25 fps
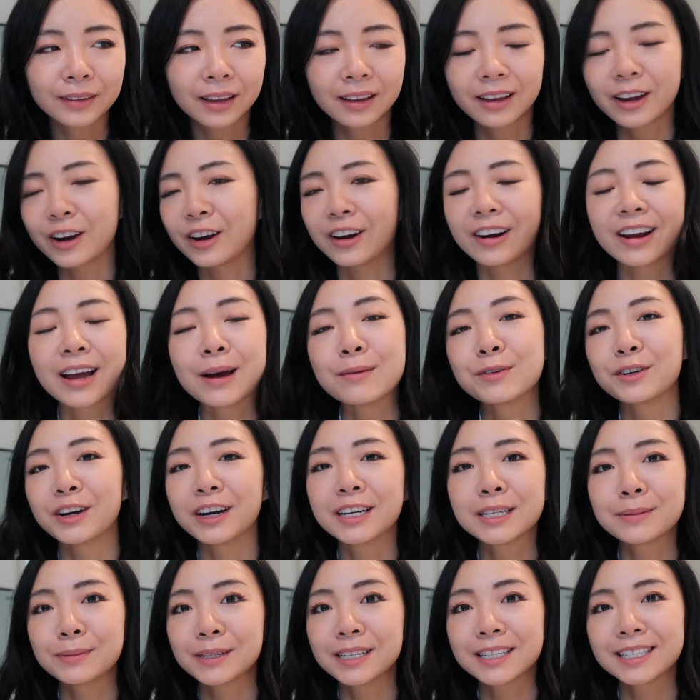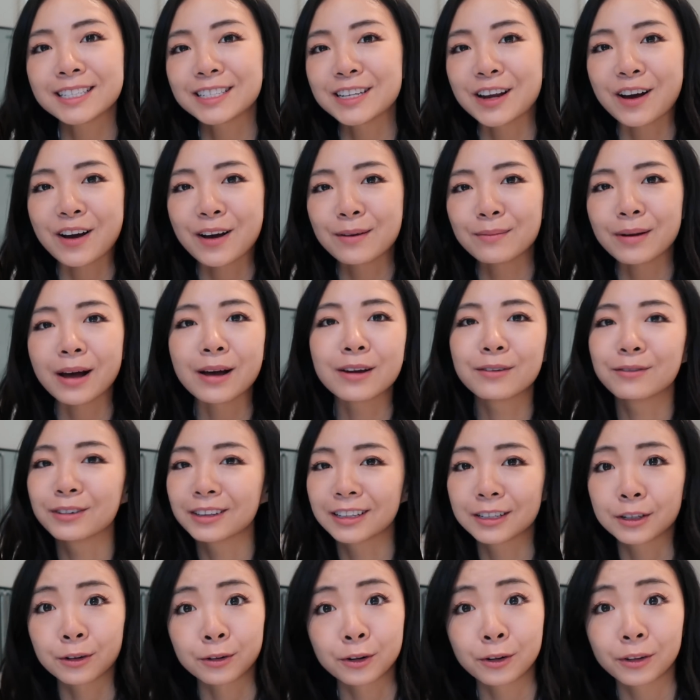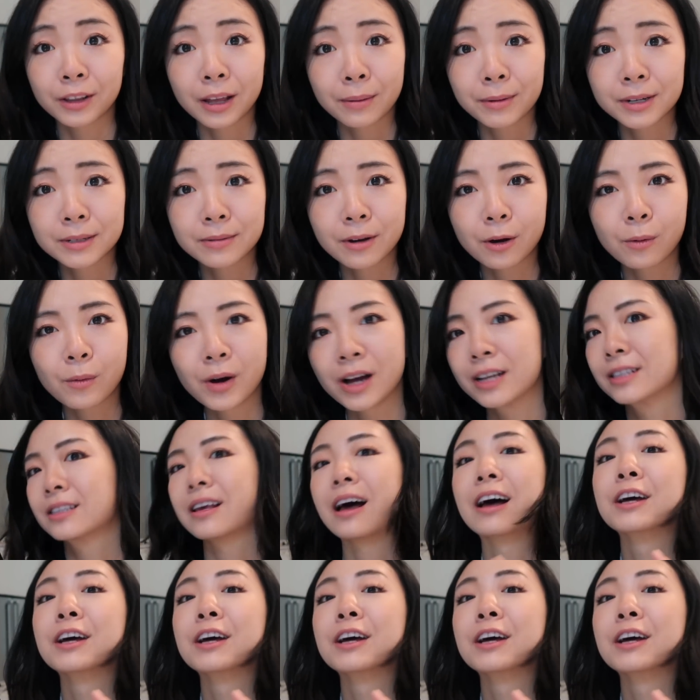Here I am trying to be a snob. I really don't know that much about wines.